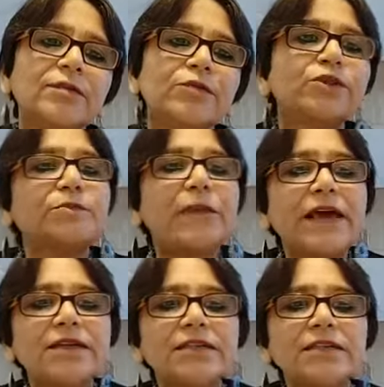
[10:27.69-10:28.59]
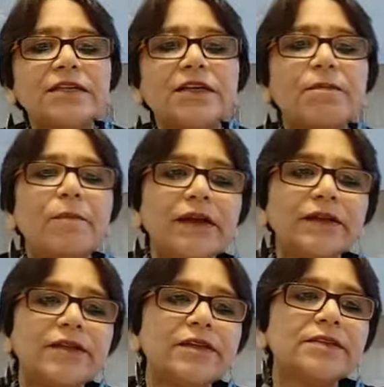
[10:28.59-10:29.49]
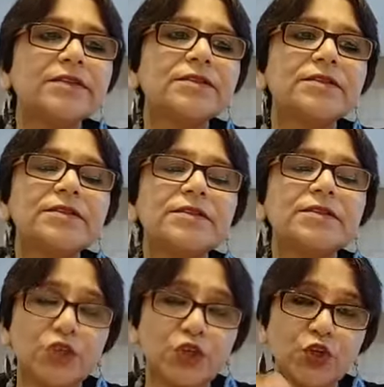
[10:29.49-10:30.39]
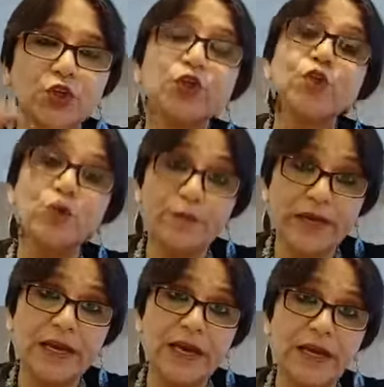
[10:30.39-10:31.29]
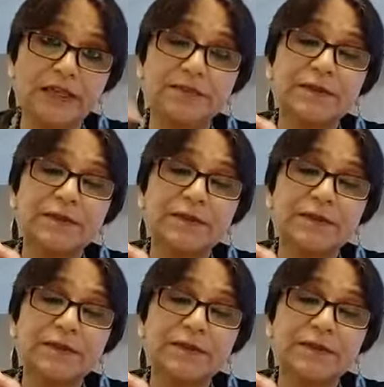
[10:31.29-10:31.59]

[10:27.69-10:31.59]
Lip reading: prosperity, abundance, new beginnings.